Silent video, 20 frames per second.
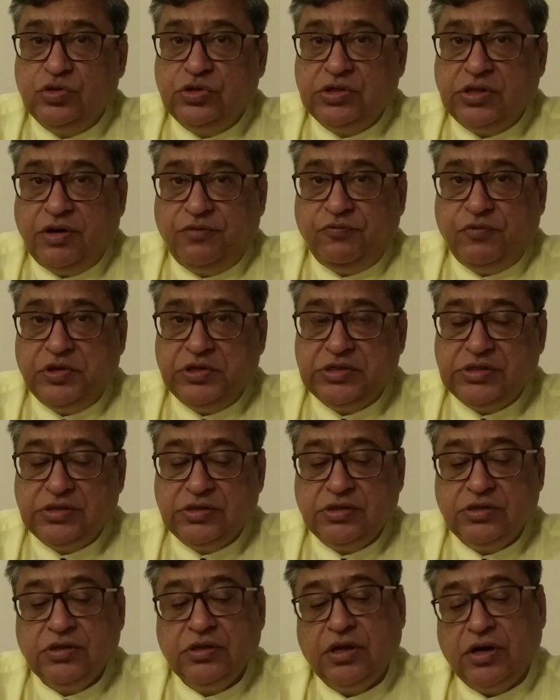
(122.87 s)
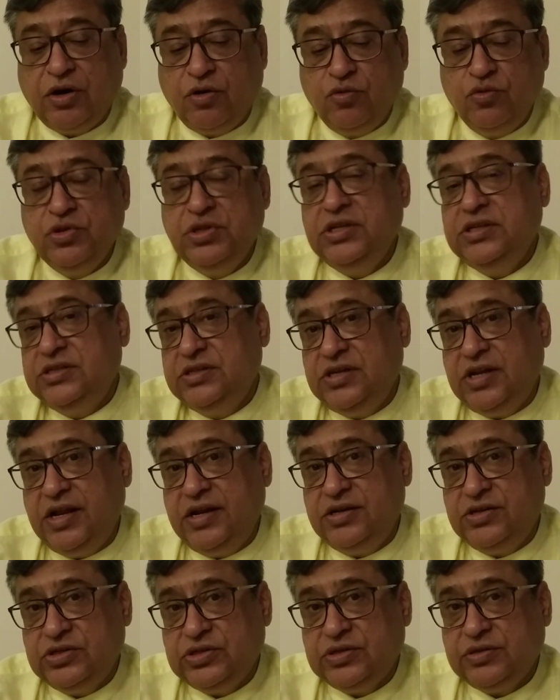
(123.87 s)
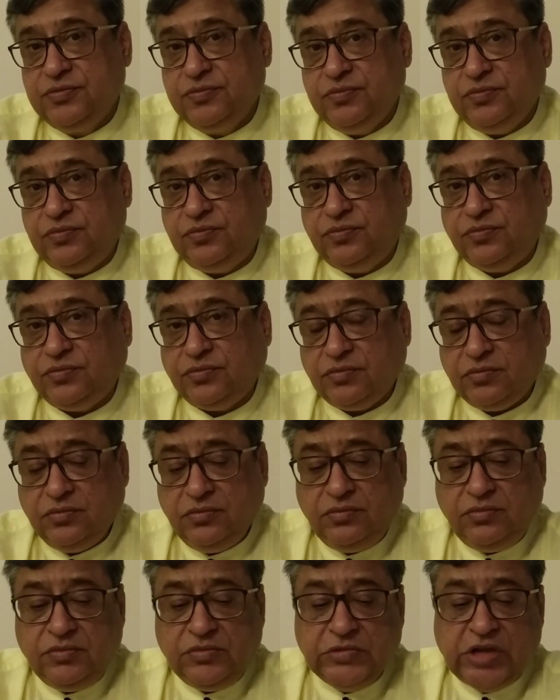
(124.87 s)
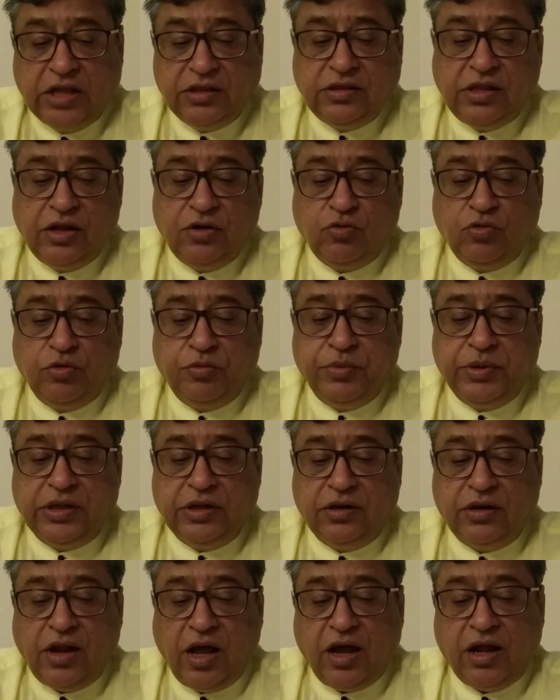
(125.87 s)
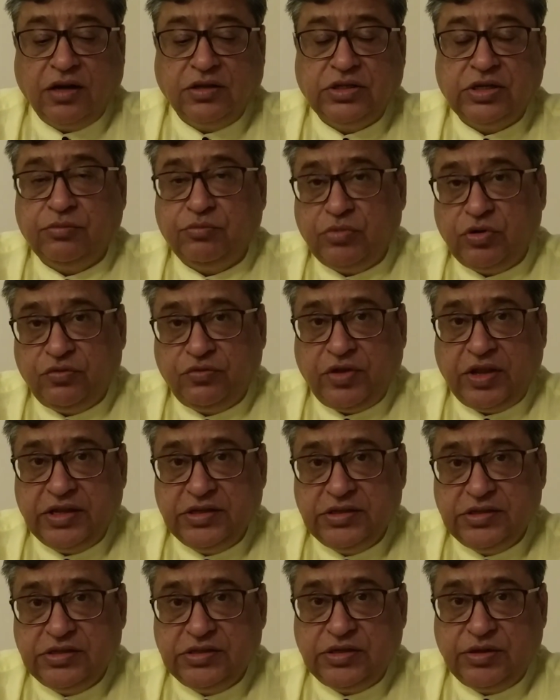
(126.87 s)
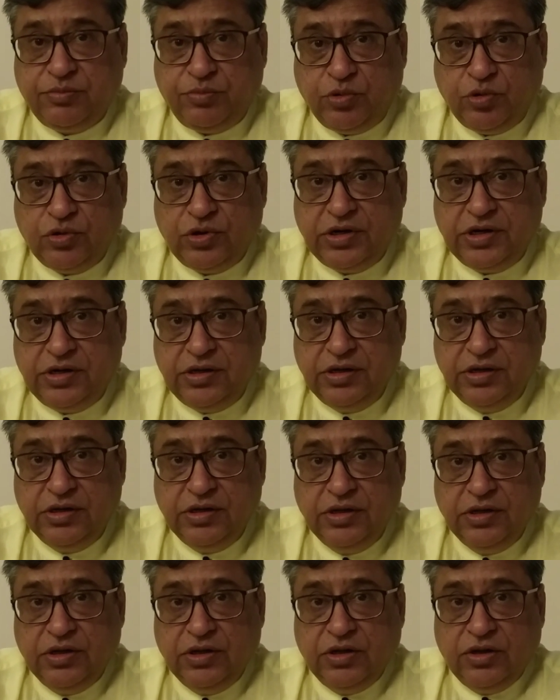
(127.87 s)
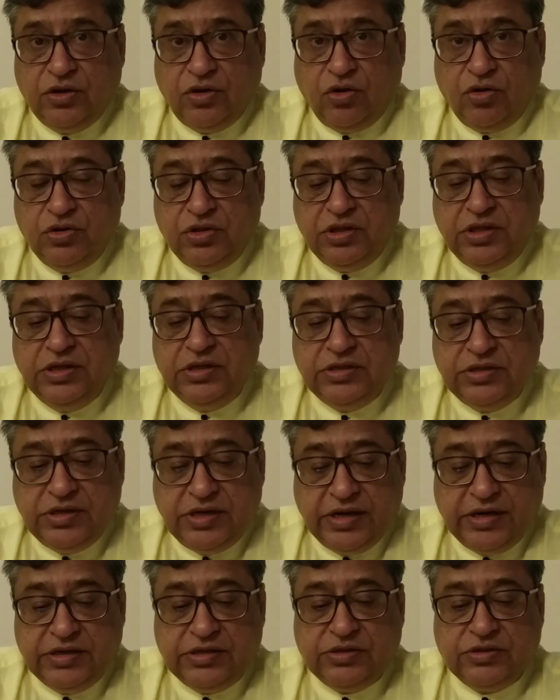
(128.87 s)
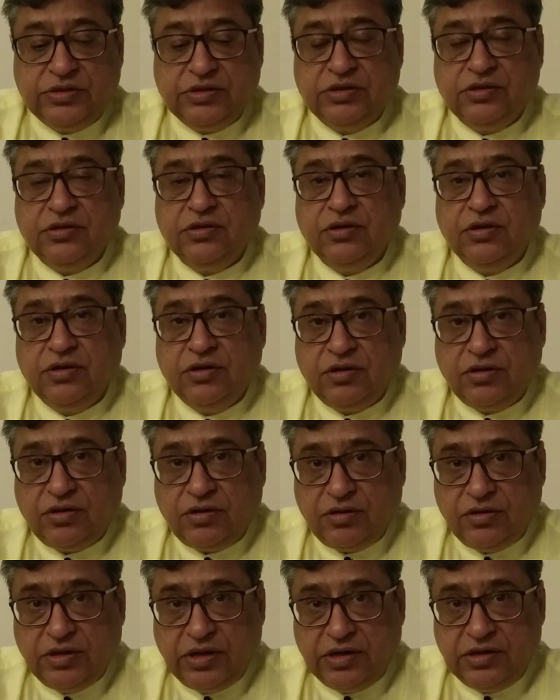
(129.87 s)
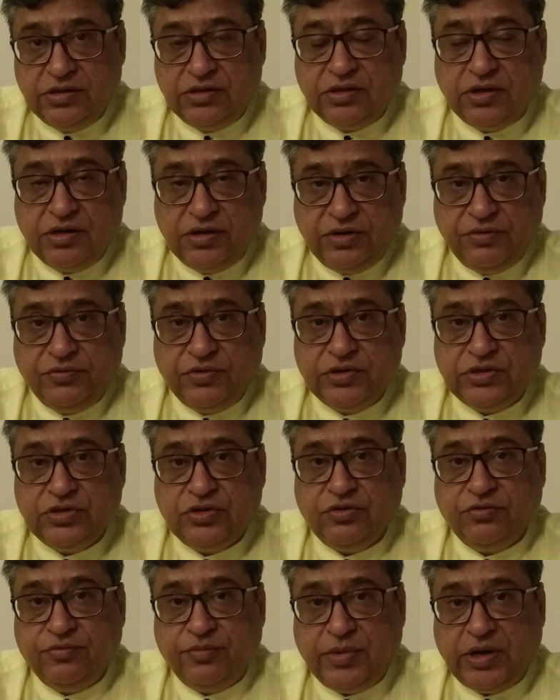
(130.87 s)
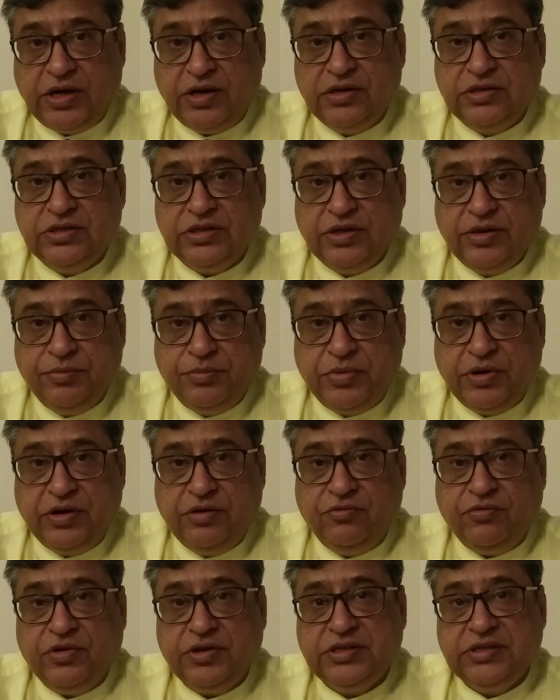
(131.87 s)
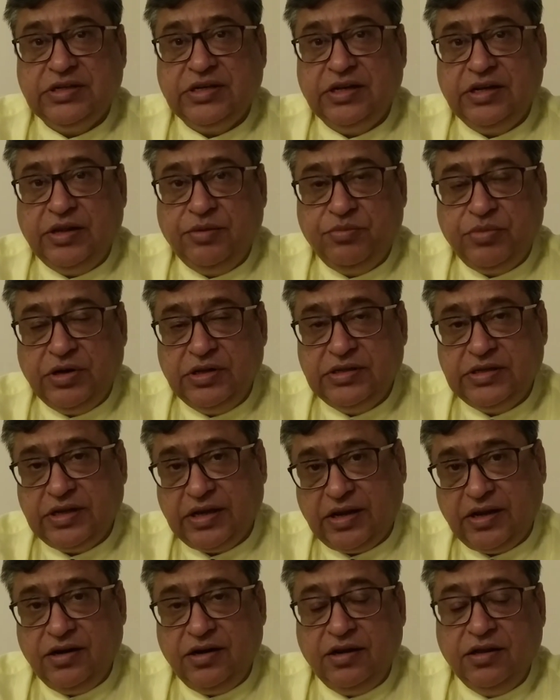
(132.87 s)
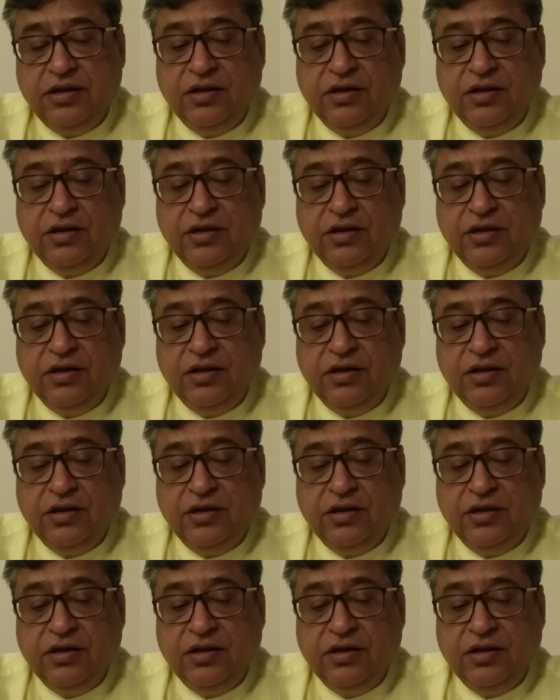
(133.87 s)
surface around these dates, and there could be large number of cases reported on these dates. That is 31st of March, April 1st and April 2nd